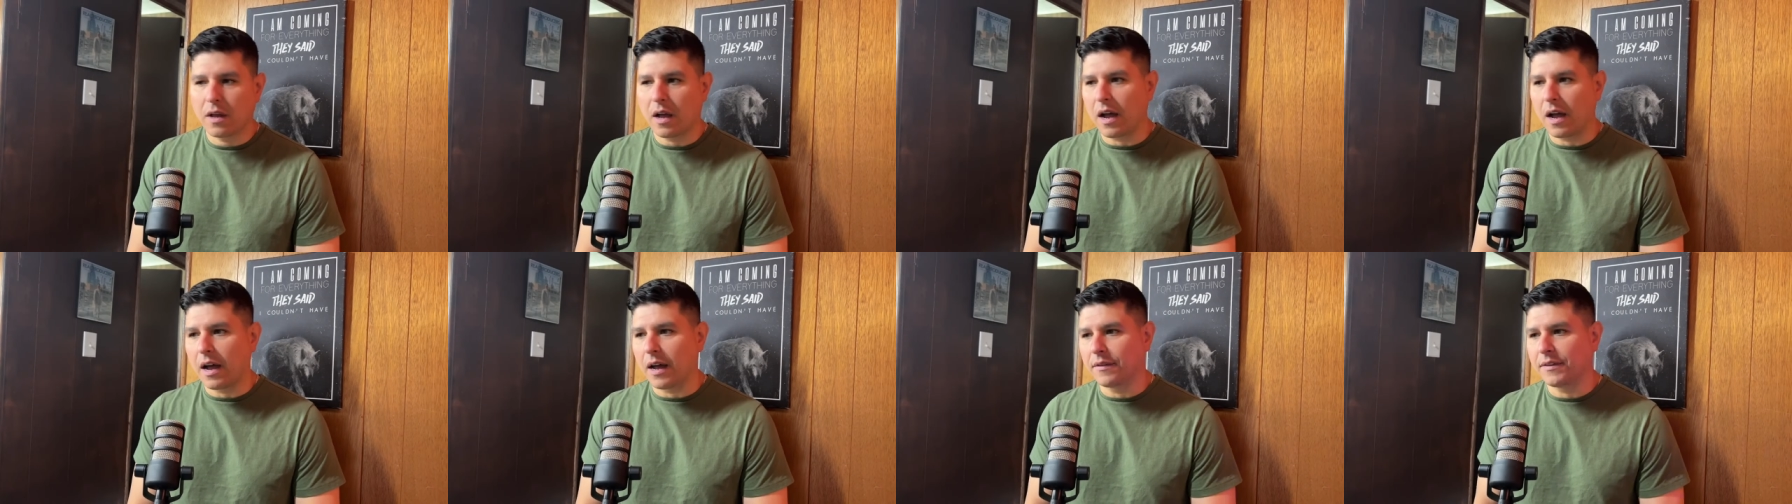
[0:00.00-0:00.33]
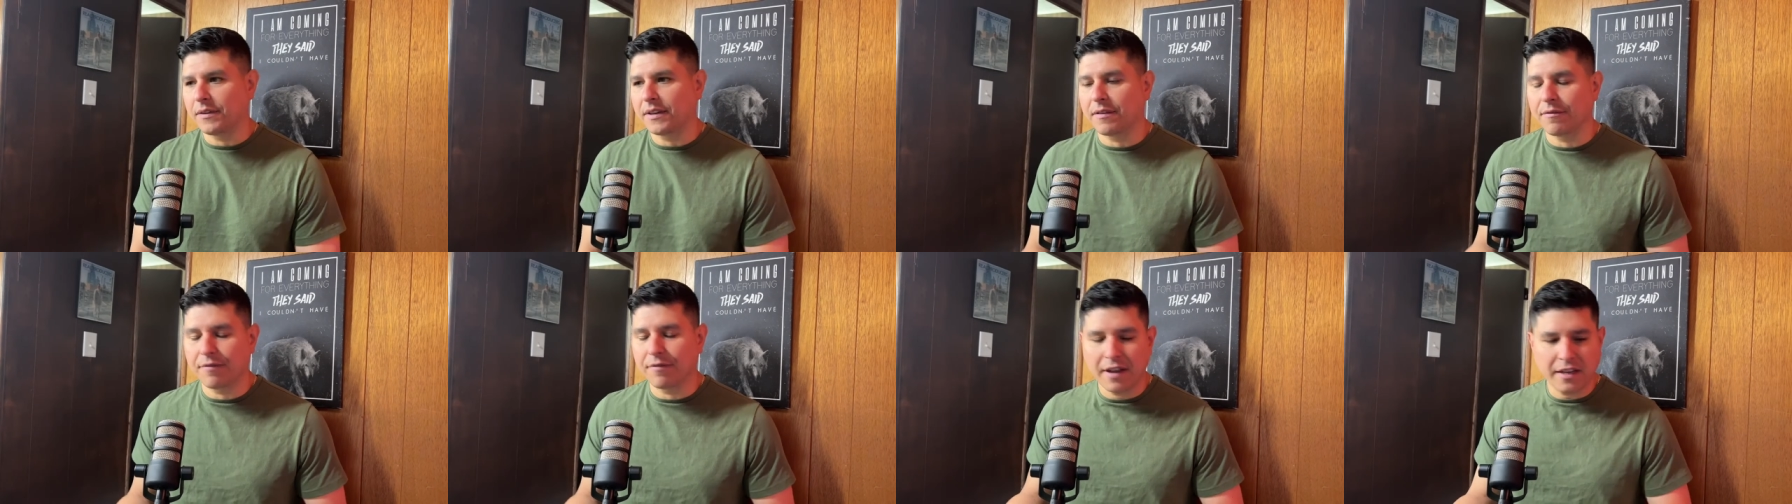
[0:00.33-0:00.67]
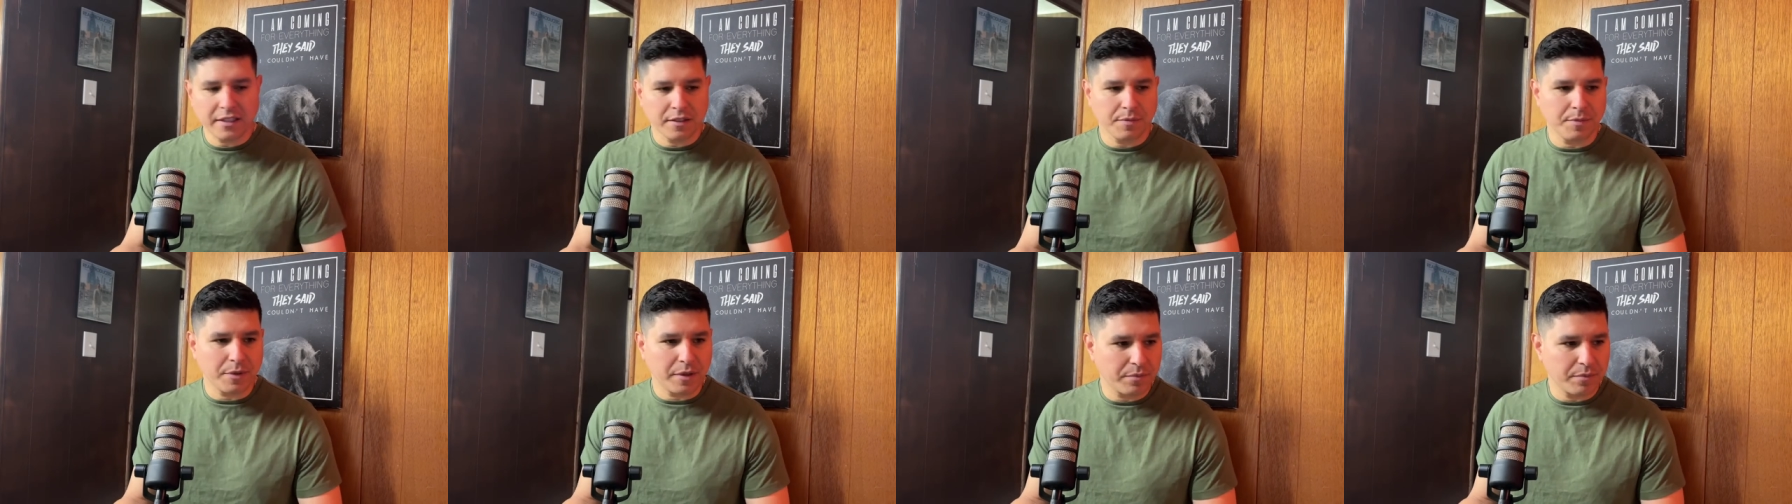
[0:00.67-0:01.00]
uh, the
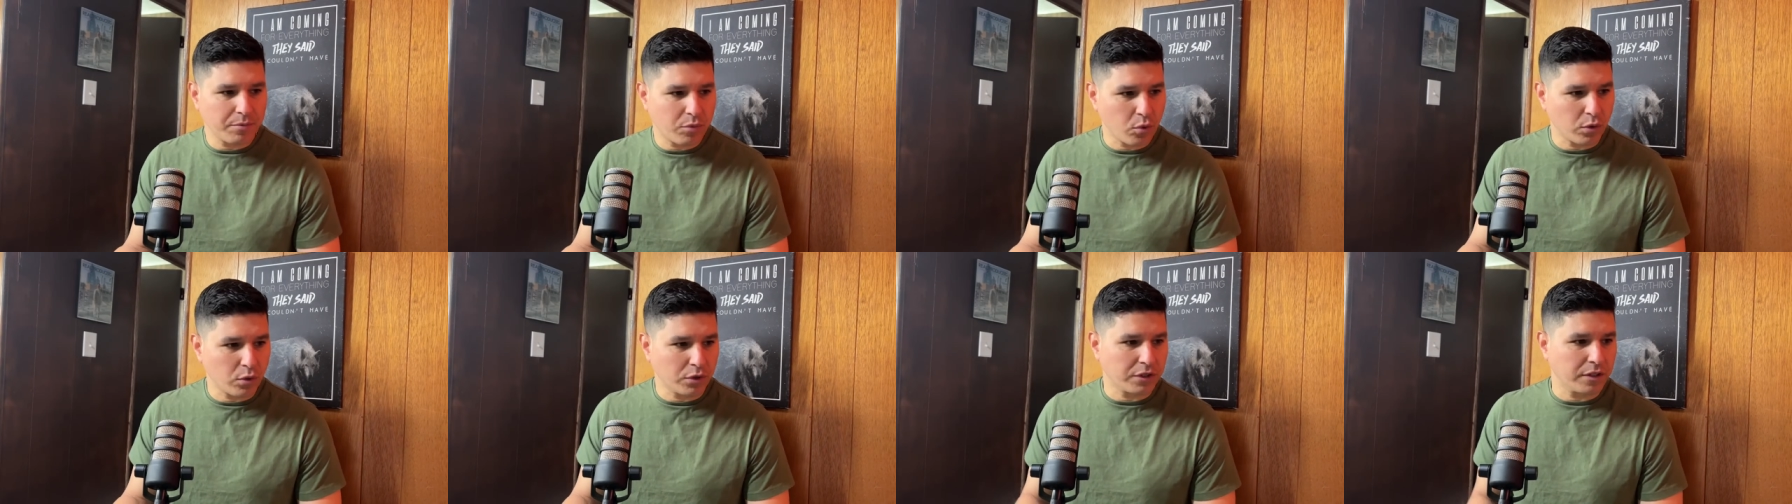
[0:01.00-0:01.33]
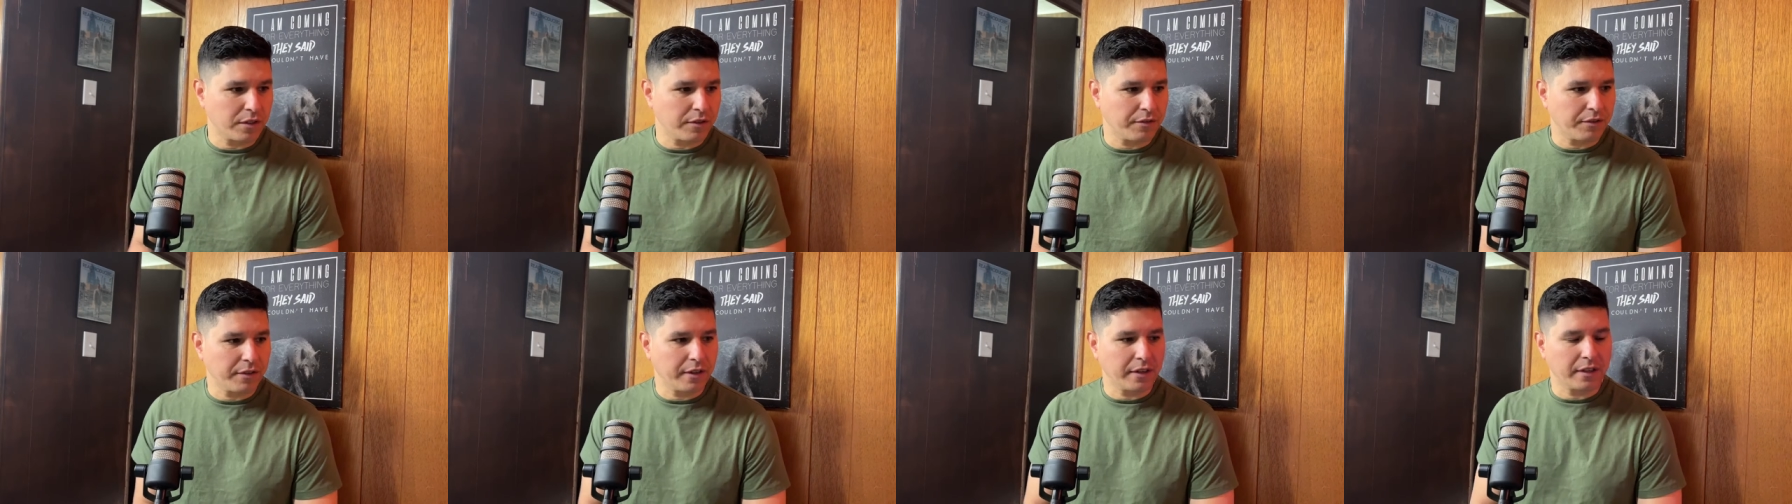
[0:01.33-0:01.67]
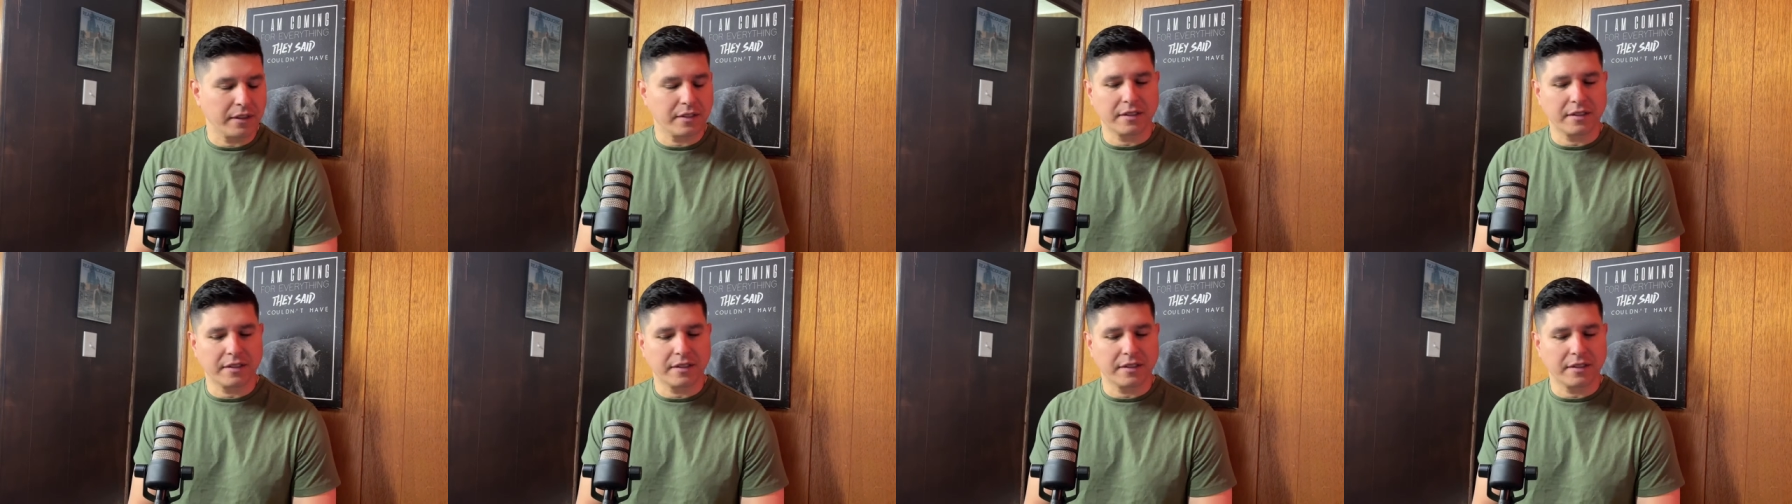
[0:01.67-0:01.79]
investment portion of real